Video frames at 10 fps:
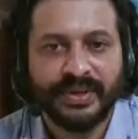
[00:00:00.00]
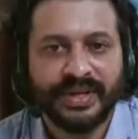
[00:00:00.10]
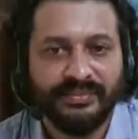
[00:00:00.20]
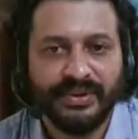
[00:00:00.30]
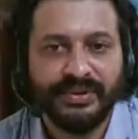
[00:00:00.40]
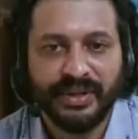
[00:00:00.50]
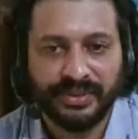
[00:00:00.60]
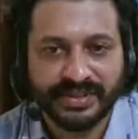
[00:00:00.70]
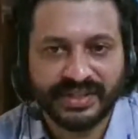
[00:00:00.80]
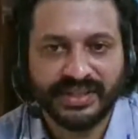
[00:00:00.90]
I would not
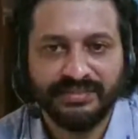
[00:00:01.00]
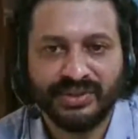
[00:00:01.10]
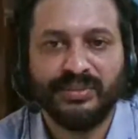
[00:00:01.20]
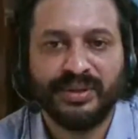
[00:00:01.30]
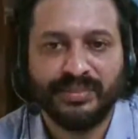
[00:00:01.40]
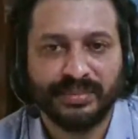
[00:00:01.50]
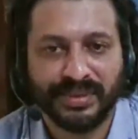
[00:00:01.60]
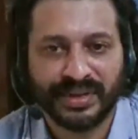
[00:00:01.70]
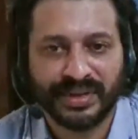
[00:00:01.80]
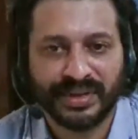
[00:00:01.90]
use the term common
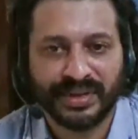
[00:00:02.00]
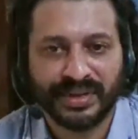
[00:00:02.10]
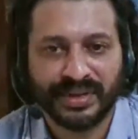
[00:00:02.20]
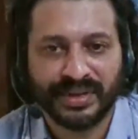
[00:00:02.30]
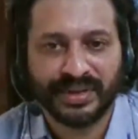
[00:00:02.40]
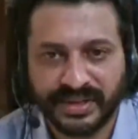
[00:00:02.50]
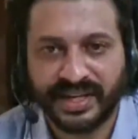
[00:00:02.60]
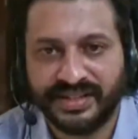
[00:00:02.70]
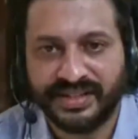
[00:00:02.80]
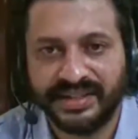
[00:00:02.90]
property as an absolute
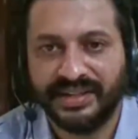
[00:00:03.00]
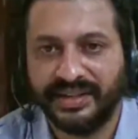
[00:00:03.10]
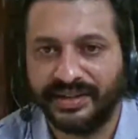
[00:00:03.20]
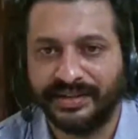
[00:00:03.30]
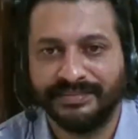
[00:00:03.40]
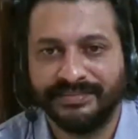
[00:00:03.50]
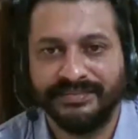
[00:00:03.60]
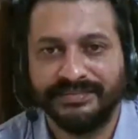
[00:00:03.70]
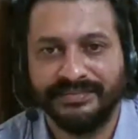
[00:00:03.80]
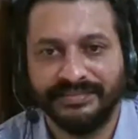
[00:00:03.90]
category here.
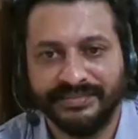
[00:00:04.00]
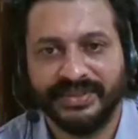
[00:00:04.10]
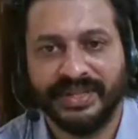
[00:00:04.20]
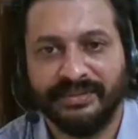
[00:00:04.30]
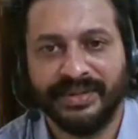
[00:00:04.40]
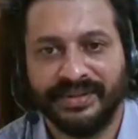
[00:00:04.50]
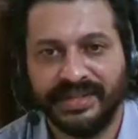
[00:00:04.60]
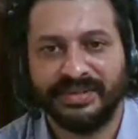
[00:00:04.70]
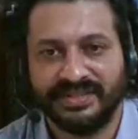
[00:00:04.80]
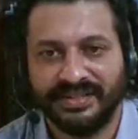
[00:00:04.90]
So they were,
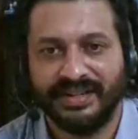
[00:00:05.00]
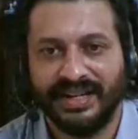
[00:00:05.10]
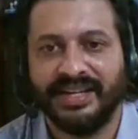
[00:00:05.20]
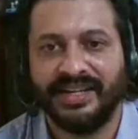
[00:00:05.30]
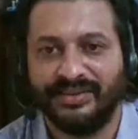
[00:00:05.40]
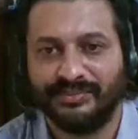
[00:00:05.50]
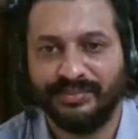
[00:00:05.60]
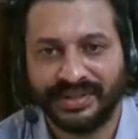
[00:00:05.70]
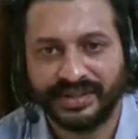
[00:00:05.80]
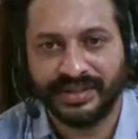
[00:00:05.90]
that was relative,
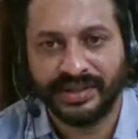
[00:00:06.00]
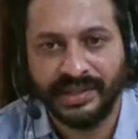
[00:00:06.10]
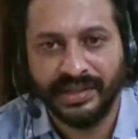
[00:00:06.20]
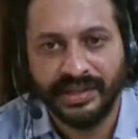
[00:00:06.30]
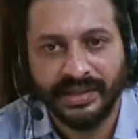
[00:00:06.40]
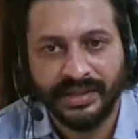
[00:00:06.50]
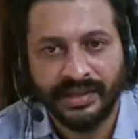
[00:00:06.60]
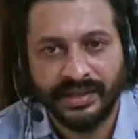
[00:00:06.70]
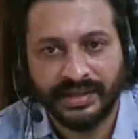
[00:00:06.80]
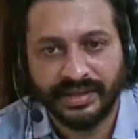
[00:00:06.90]
but
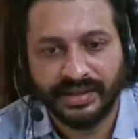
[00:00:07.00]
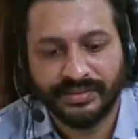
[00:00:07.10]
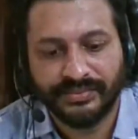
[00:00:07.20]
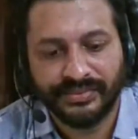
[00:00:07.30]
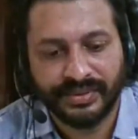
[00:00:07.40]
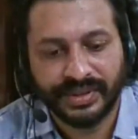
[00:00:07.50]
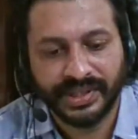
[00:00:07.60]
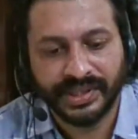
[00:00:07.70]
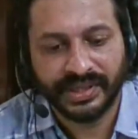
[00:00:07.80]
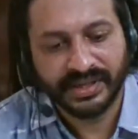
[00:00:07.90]

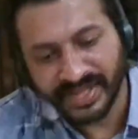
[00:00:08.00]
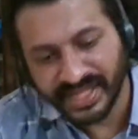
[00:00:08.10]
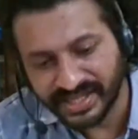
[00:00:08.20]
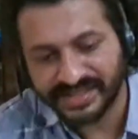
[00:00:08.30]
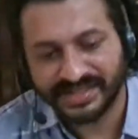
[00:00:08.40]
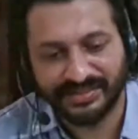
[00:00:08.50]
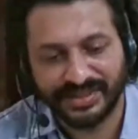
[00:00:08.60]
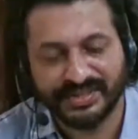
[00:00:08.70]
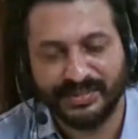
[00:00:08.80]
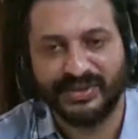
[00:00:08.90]
for convenience for
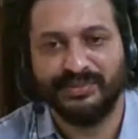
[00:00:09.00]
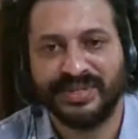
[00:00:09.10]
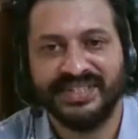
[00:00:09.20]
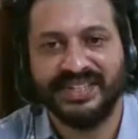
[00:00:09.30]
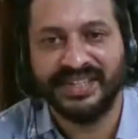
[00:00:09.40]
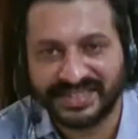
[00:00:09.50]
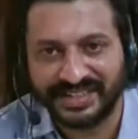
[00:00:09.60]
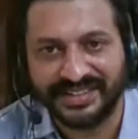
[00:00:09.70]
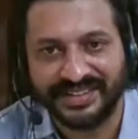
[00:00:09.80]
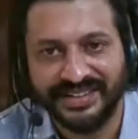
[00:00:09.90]
this mode of
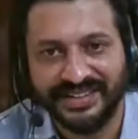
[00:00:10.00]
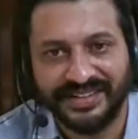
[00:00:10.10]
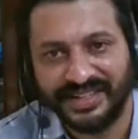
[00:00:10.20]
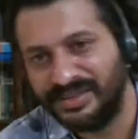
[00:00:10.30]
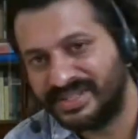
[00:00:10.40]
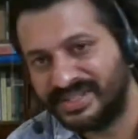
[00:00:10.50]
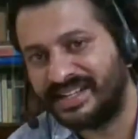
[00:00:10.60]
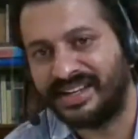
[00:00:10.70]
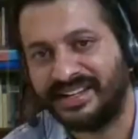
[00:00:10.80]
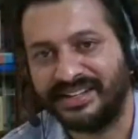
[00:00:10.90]
presentation, I use
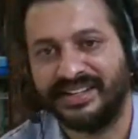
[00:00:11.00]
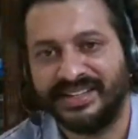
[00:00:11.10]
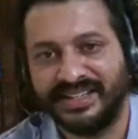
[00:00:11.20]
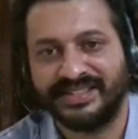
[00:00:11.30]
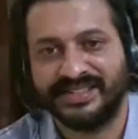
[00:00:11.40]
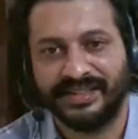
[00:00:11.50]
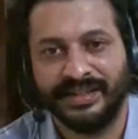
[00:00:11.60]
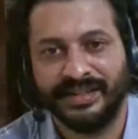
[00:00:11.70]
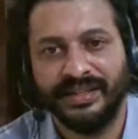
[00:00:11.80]
that category. That's the